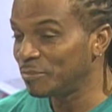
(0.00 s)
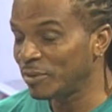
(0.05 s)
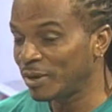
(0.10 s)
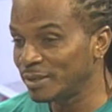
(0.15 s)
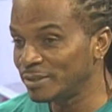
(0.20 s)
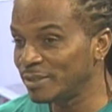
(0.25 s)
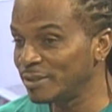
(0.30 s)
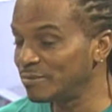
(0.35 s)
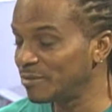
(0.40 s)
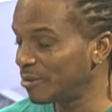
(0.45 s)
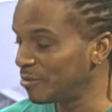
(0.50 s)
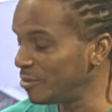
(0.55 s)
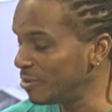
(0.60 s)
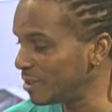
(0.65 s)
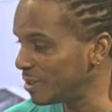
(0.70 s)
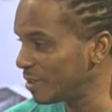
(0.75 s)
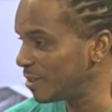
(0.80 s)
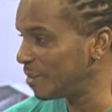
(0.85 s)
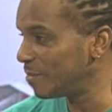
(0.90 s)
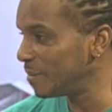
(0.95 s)
the price is very
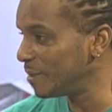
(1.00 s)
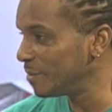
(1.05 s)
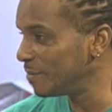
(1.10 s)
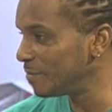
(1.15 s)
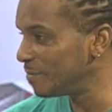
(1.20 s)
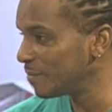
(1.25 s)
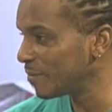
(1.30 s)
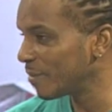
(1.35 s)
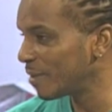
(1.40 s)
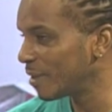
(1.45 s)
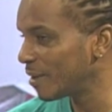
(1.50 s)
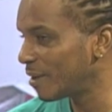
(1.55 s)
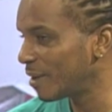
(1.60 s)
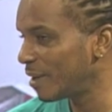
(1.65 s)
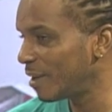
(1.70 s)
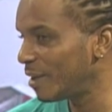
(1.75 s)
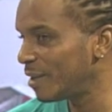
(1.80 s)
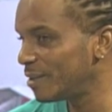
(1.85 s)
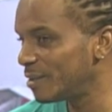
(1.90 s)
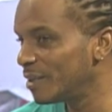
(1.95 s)
reasonable. Yeah.
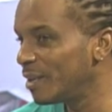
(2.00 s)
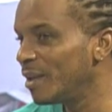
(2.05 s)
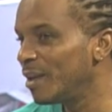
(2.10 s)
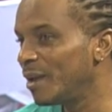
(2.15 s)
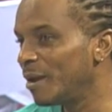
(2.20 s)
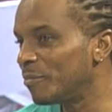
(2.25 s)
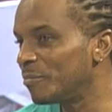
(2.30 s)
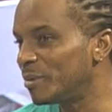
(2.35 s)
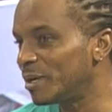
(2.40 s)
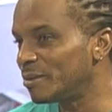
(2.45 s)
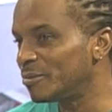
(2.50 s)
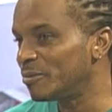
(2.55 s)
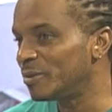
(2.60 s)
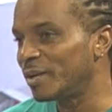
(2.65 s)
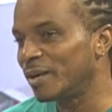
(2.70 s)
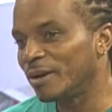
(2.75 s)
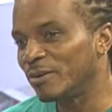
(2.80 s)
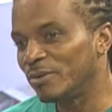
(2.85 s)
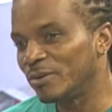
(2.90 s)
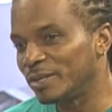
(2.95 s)
Right? But we
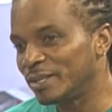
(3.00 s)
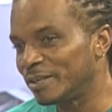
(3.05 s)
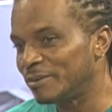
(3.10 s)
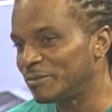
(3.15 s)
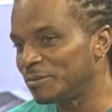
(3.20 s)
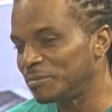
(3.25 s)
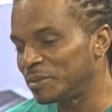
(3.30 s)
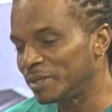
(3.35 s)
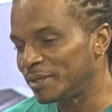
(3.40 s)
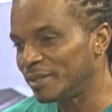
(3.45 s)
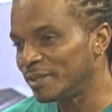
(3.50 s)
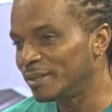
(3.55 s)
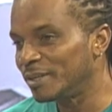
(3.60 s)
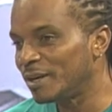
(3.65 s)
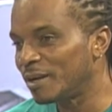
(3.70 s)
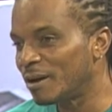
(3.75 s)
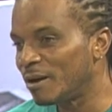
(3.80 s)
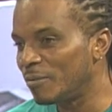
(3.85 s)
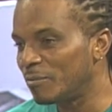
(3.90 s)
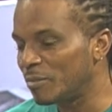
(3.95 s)
are calling everybody,
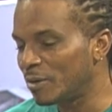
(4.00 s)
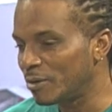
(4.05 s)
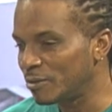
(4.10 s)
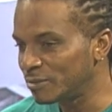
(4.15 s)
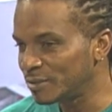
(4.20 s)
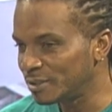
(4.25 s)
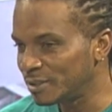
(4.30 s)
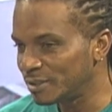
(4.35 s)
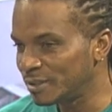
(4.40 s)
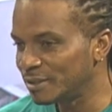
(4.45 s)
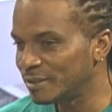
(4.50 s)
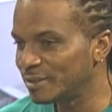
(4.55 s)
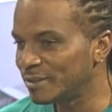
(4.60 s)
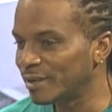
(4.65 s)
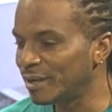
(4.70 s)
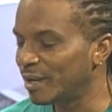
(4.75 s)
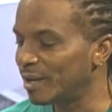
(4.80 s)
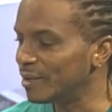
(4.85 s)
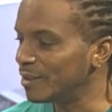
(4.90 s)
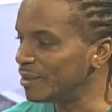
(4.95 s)
come mm -hmm. out,
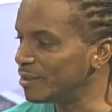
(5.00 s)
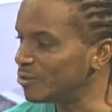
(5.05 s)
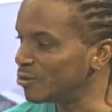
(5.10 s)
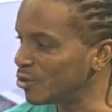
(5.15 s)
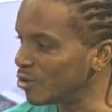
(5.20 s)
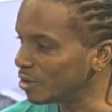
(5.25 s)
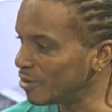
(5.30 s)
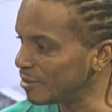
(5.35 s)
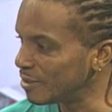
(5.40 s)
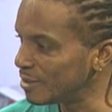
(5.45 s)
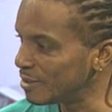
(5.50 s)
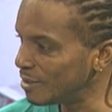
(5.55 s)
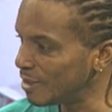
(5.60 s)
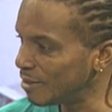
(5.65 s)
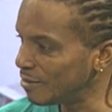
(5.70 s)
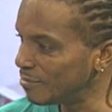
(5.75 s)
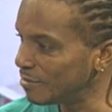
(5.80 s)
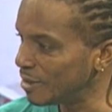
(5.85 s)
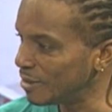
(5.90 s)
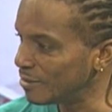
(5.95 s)
and enjoy all yourself
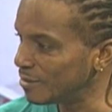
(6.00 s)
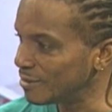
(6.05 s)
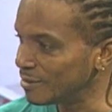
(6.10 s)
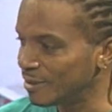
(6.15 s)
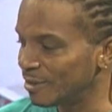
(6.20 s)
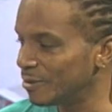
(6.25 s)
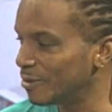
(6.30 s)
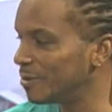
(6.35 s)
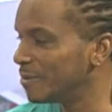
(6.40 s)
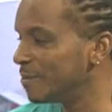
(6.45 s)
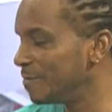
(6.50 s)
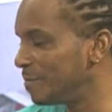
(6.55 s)
because. But you, know, know, you're